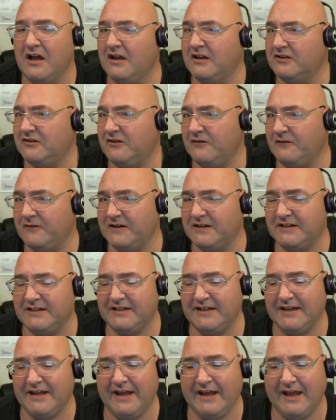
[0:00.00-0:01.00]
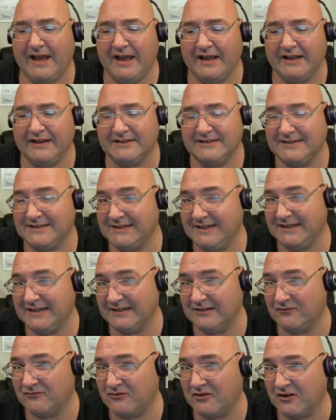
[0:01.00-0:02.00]
So I figured today I can sneak
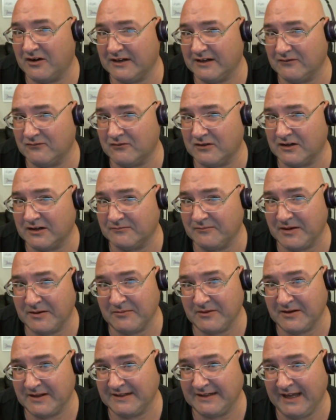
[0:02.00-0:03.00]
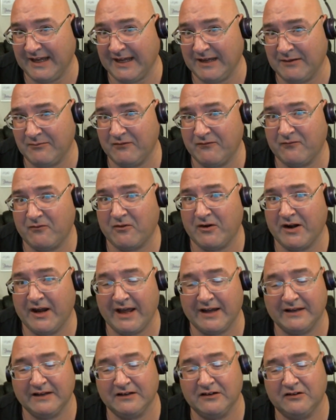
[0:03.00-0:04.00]
into work and work maybe a day before I
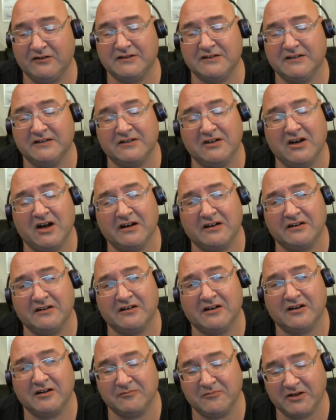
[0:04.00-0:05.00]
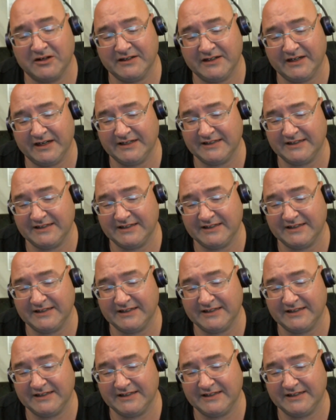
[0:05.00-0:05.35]
had to go to the doctor on Monday.